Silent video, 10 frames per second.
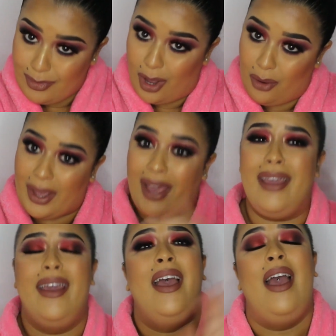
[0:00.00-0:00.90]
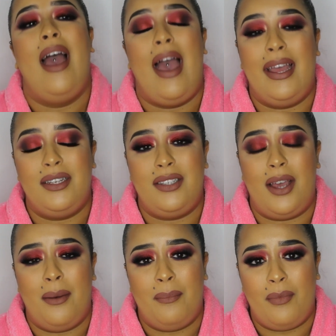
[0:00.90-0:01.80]
Okay, and
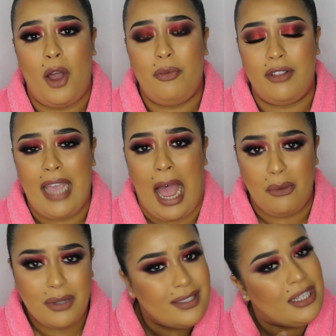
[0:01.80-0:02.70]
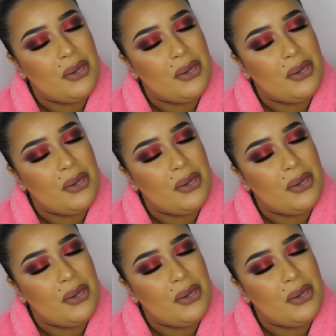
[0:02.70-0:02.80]
hopefully I will see